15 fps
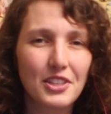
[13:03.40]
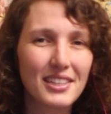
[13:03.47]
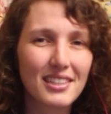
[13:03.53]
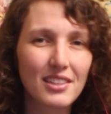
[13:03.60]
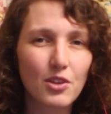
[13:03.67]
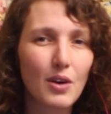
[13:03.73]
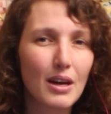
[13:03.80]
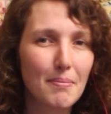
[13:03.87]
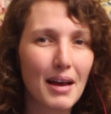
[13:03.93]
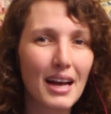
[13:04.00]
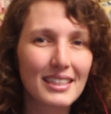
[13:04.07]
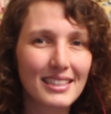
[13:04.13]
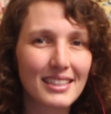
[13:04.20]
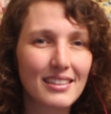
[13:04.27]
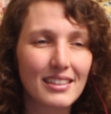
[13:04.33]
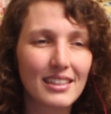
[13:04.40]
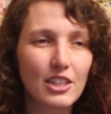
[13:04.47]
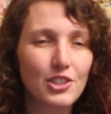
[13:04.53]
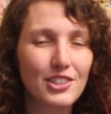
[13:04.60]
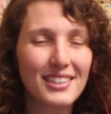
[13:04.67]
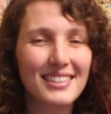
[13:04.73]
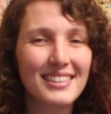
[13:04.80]
she isn't quite masculine because
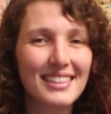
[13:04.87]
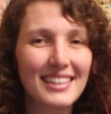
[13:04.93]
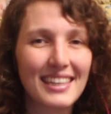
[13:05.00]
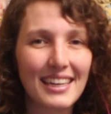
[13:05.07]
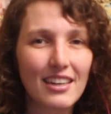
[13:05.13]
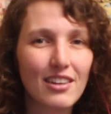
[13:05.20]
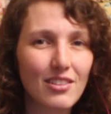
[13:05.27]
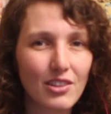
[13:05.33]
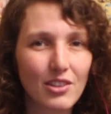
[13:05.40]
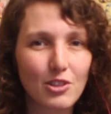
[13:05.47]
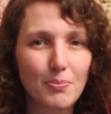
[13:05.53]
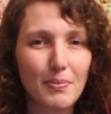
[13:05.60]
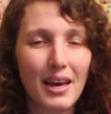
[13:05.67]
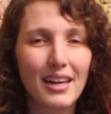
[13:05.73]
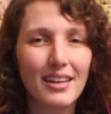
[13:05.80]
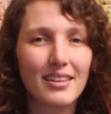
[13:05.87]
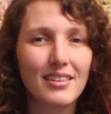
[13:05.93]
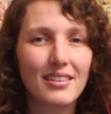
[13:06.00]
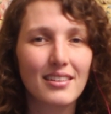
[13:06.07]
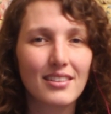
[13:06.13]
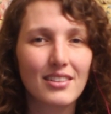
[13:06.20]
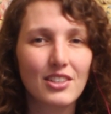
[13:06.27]
she doesn't kill those
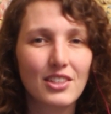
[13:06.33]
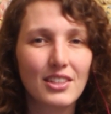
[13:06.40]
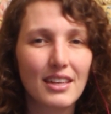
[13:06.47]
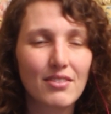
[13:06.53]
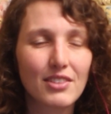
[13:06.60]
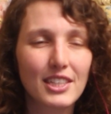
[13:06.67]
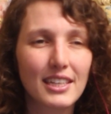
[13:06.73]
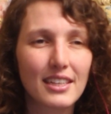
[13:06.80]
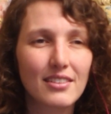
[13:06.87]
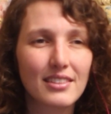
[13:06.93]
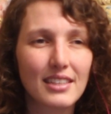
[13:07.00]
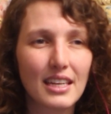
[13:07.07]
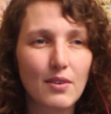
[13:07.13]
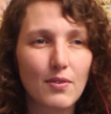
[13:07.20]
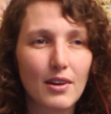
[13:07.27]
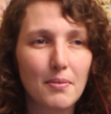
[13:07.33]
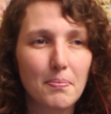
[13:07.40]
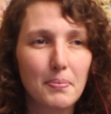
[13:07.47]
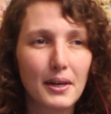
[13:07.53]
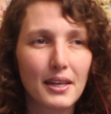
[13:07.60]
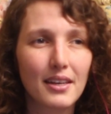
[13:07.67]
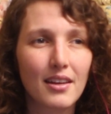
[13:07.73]
men. She never kills anyone,
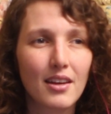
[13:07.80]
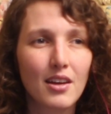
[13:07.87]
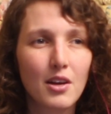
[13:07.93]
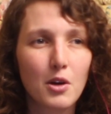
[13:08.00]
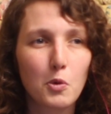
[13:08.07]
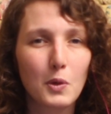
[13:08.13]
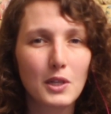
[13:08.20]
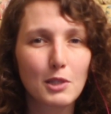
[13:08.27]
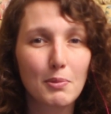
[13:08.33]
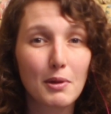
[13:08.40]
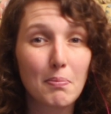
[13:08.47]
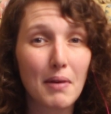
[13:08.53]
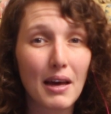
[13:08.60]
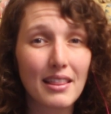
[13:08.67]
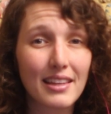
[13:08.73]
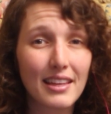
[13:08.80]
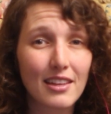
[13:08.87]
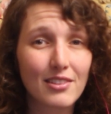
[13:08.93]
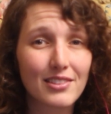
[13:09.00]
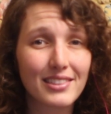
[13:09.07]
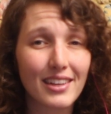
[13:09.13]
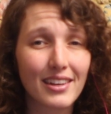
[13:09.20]
but once Macbeth
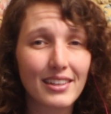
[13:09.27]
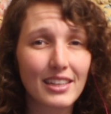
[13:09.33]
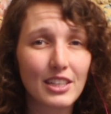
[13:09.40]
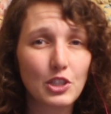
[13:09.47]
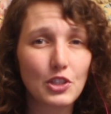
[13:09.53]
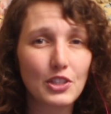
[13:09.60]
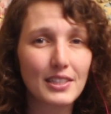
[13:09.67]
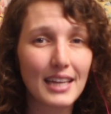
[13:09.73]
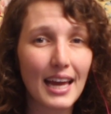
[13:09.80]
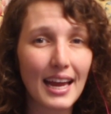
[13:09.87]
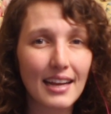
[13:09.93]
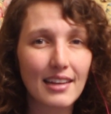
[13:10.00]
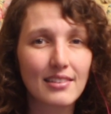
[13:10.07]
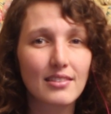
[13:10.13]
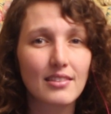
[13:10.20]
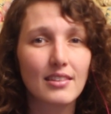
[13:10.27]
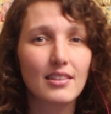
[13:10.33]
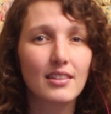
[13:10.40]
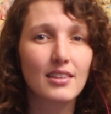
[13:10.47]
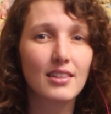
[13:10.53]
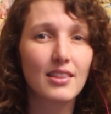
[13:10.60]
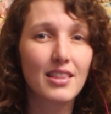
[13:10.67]
kills Duncan, she takes
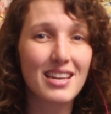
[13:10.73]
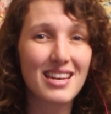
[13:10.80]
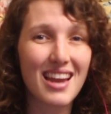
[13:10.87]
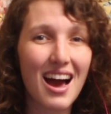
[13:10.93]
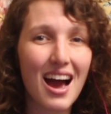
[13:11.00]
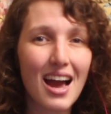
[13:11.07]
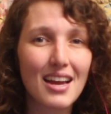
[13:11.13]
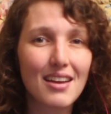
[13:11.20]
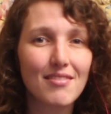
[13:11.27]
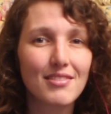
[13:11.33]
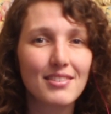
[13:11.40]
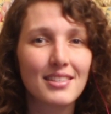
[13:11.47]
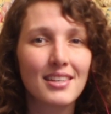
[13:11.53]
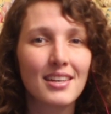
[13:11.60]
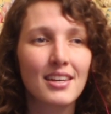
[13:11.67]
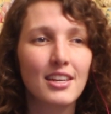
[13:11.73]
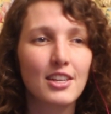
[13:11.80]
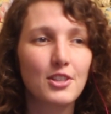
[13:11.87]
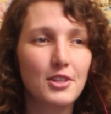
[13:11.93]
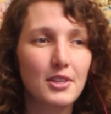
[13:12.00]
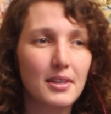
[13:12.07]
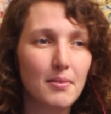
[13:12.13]
the knives,
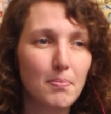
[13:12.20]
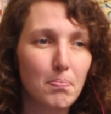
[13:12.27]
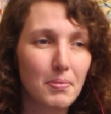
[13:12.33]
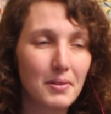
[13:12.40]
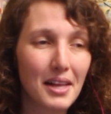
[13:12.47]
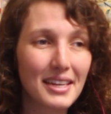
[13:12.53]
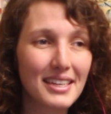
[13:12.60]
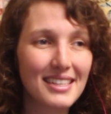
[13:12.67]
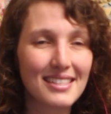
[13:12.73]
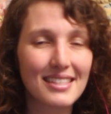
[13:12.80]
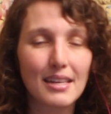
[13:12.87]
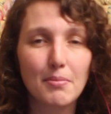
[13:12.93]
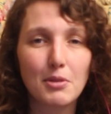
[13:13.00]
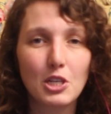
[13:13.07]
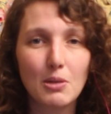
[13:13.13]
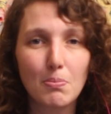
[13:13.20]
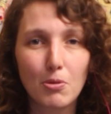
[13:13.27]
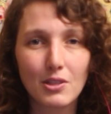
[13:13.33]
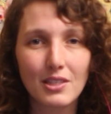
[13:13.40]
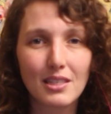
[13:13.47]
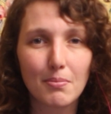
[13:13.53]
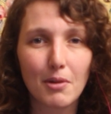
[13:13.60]
she bloodies them, and she
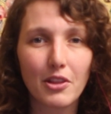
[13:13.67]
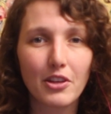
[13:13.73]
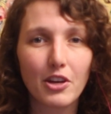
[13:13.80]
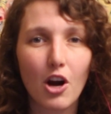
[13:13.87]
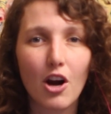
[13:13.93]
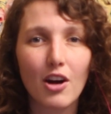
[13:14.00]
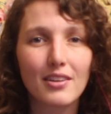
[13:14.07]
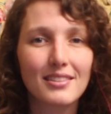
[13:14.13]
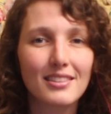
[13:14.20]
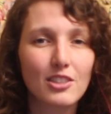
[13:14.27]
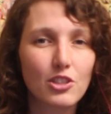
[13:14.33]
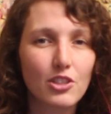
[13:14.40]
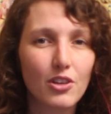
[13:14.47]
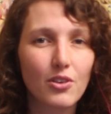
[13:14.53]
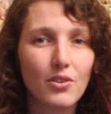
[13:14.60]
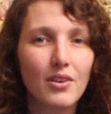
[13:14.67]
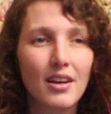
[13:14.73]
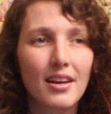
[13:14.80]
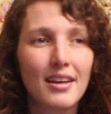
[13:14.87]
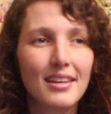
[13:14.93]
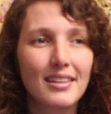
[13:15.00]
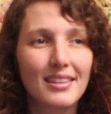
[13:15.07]
puts them on the guards. And so
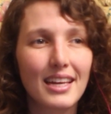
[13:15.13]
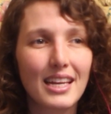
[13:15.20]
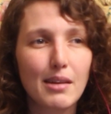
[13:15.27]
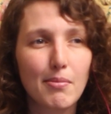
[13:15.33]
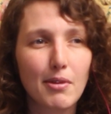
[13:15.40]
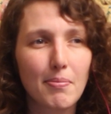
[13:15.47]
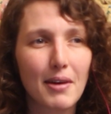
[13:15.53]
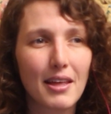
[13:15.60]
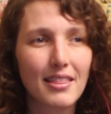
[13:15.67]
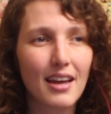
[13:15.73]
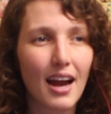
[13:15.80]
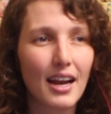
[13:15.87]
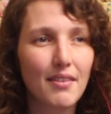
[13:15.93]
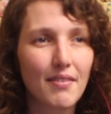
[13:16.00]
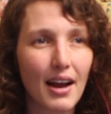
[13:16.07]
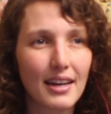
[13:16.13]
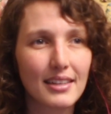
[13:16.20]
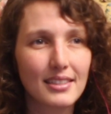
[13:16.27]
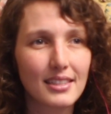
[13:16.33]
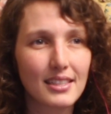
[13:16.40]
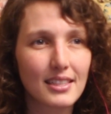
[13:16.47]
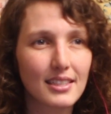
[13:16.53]
Lady Macbeth kind of
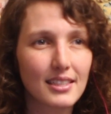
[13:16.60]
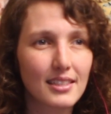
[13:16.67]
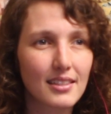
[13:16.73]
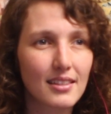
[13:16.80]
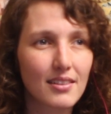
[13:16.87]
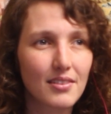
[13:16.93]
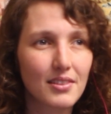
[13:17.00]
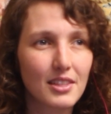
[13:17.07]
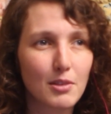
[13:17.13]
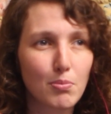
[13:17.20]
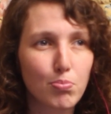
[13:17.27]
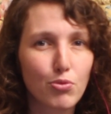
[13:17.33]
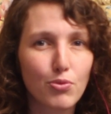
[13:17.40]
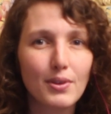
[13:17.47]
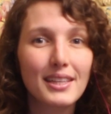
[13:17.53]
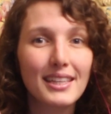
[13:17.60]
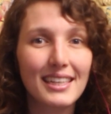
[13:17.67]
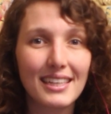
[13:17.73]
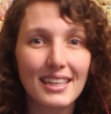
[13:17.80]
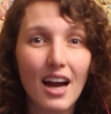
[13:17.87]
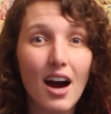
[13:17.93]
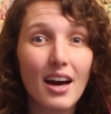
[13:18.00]
has this
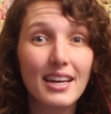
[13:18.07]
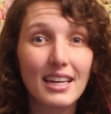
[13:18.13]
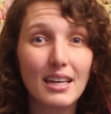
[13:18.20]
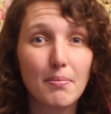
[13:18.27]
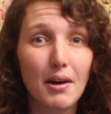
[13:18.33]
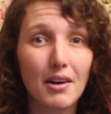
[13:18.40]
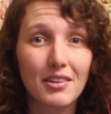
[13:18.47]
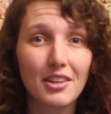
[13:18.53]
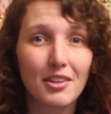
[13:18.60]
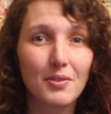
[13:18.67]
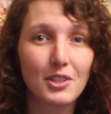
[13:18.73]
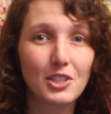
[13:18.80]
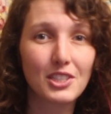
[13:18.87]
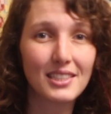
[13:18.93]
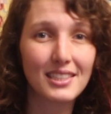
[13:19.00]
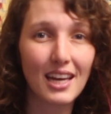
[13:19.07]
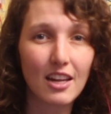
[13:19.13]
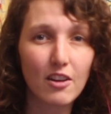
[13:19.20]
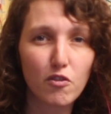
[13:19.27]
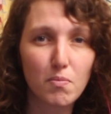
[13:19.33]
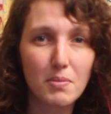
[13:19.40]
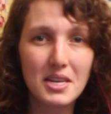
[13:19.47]
brilliant cunning about her where she's kind
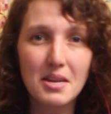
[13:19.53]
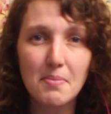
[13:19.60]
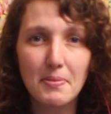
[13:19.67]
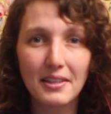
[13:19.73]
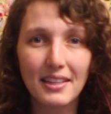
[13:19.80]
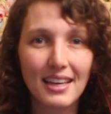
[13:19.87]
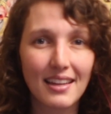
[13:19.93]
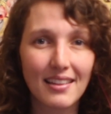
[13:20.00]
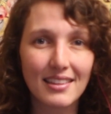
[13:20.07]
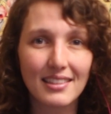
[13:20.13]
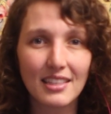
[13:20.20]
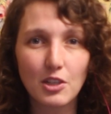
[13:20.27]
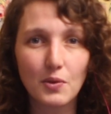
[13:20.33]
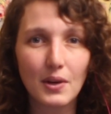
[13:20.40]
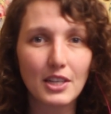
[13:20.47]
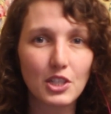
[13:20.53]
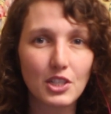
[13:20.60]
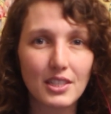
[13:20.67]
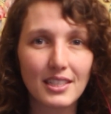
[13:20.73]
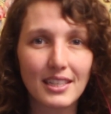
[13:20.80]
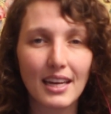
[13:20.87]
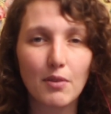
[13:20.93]
of manipulating the situation
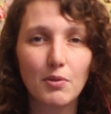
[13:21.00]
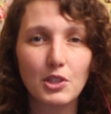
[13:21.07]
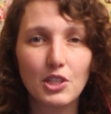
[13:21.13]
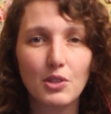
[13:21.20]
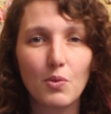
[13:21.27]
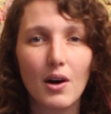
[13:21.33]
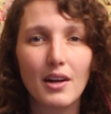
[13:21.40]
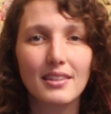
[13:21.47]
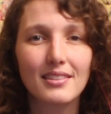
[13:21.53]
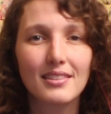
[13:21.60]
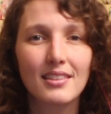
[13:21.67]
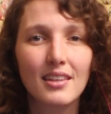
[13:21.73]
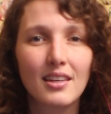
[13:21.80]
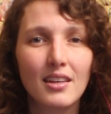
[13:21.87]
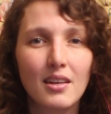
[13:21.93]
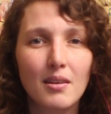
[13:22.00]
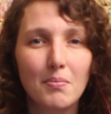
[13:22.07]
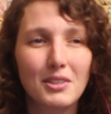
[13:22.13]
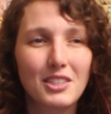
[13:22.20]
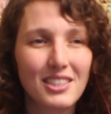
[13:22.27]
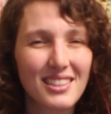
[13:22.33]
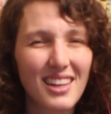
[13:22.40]
to get what she wants.
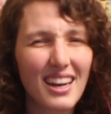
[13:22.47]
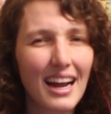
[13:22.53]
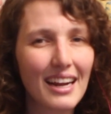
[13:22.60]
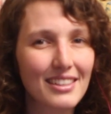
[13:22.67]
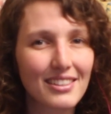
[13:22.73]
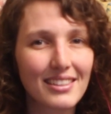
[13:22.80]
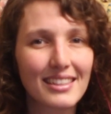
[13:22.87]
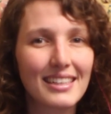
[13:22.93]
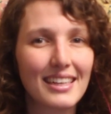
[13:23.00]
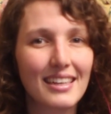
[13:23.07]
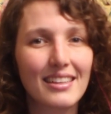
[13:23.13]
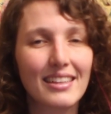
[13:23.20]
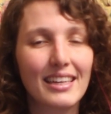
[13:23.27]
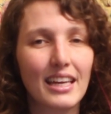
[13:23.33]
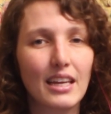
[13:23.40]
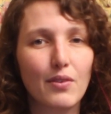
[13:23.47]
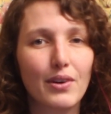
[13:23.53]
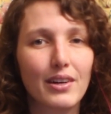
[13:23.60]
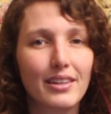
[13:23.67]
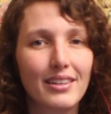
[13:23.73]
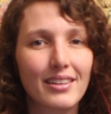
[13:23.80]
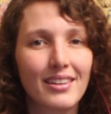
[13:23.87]
But she's not actually killing
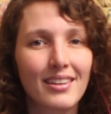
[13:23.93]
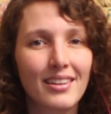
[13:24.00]
anyone.